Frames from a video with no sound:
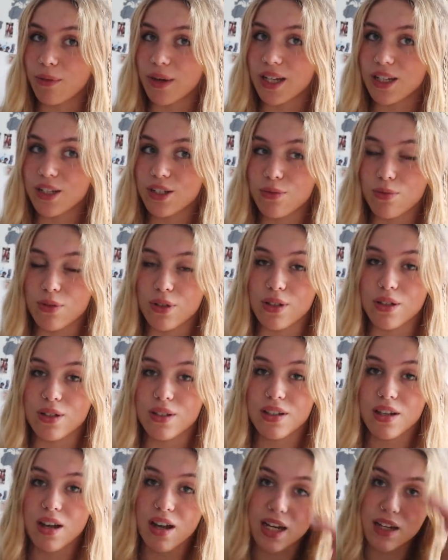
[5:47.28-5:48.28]
which
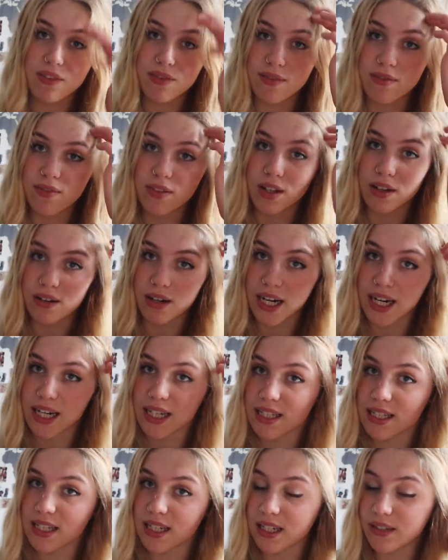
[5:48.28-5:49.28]
was kind of
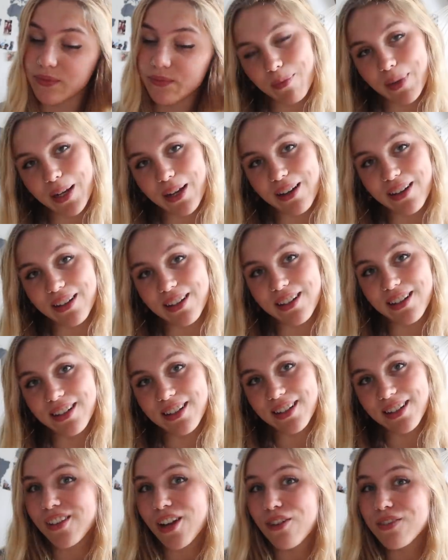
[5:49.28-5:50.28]
infuriating,
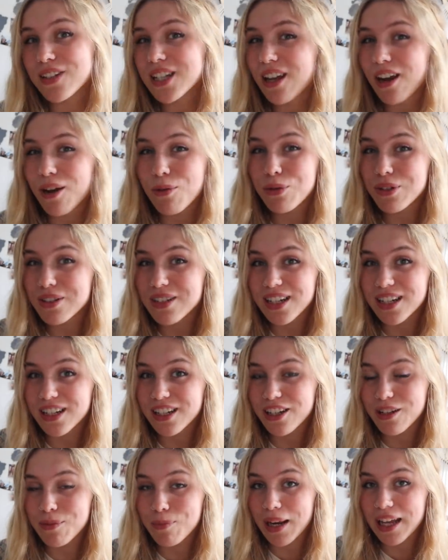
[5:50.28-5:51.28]
because obviously I wasn't in
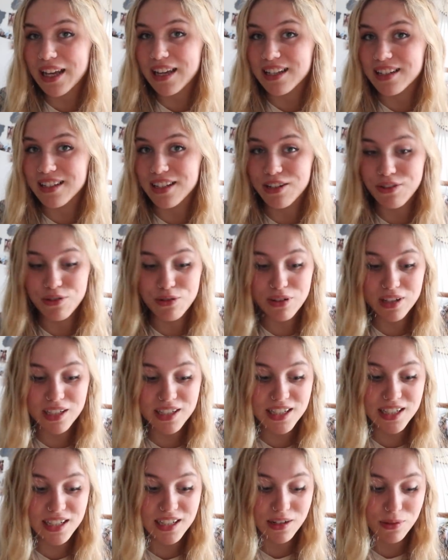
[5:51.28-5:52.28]
a good place, and all I
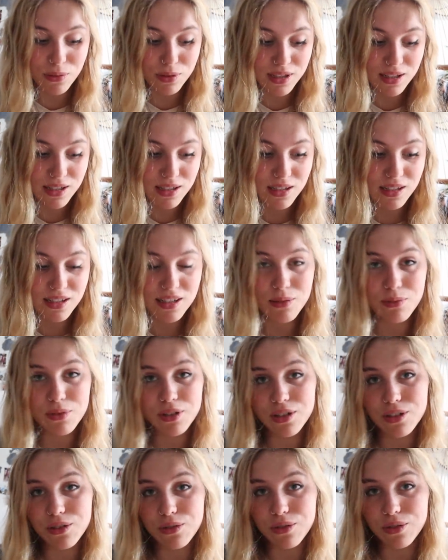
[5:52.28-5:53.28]
needed was someone
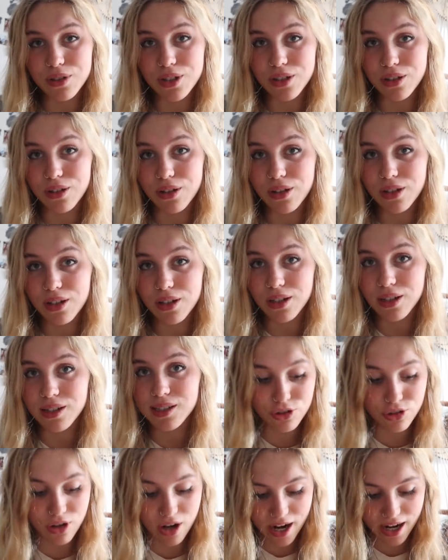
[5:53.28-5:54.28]
to talk to who could
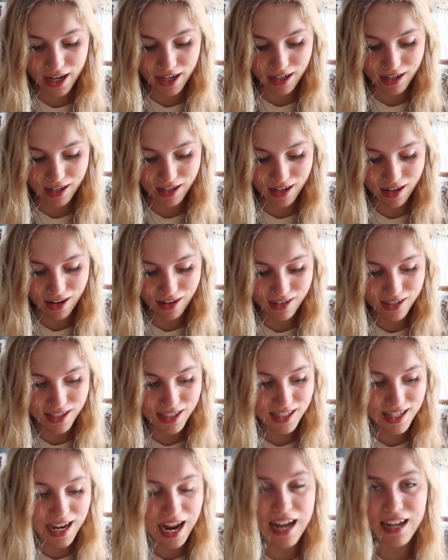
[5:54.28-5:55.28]
try and
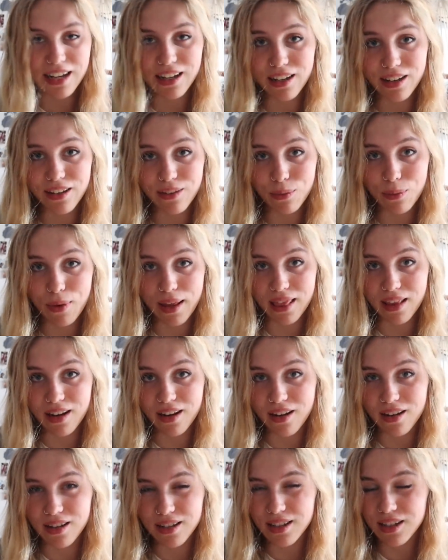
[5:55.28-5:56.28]
understand when the
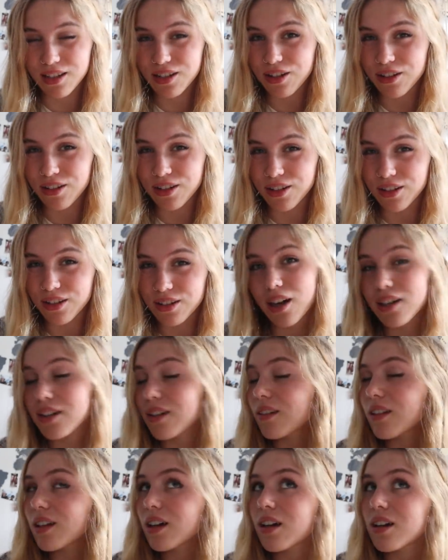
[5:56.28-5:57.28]
nurses couldn't. I
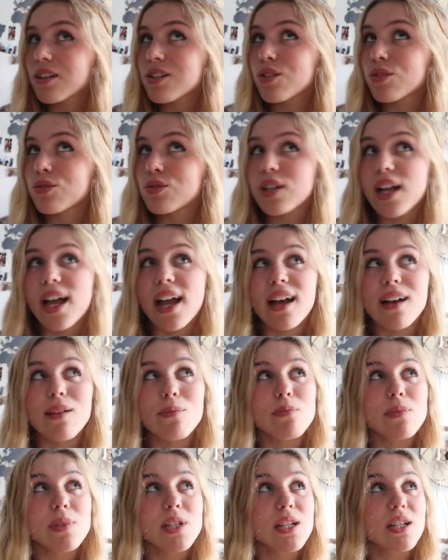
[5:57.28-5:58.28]
don't think I saw
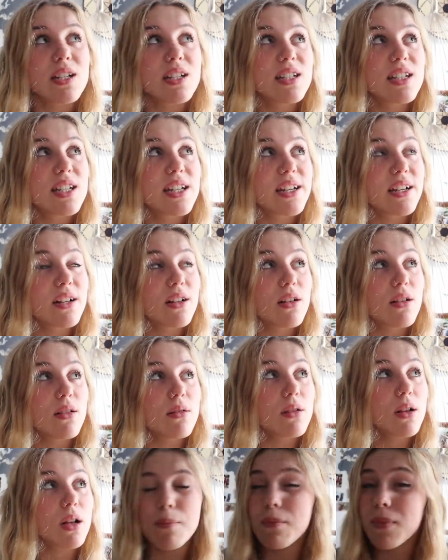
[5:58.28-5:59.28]
Cams
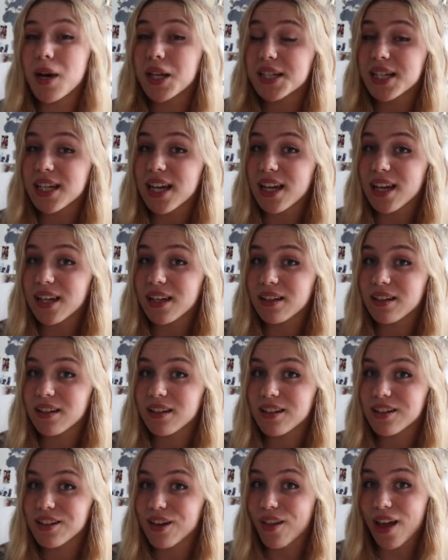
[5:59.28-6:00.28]
until Monday.
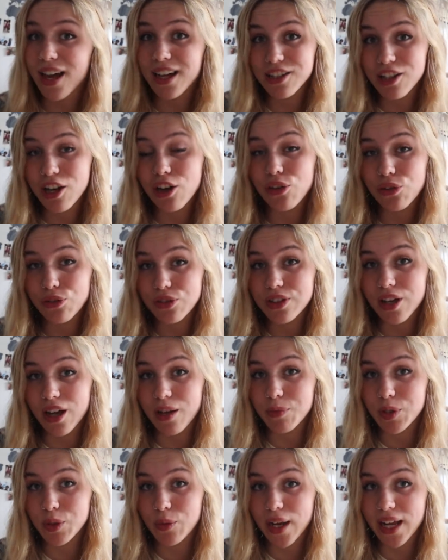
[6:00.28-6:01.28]
So that is a long
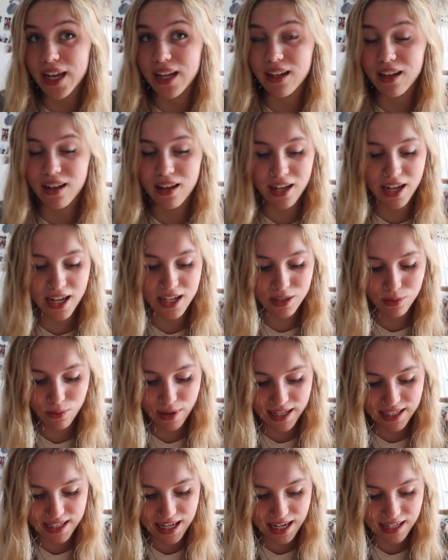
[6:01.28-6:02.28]
time to wait. I had to
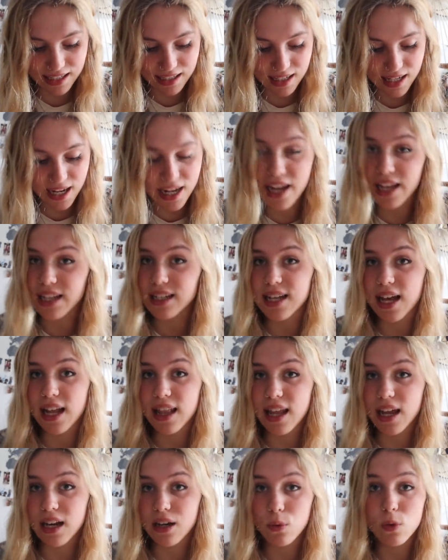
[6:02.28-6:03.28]
wait days and days,
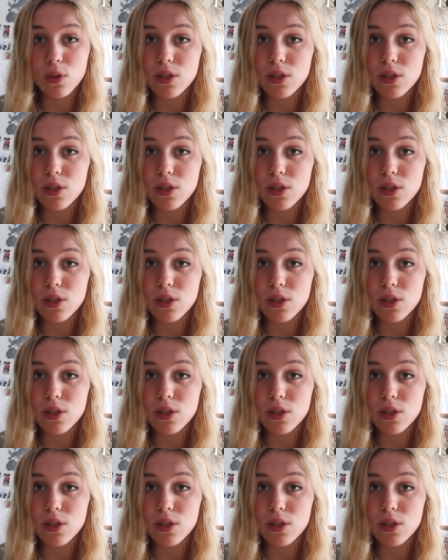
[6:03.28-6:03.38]
and then it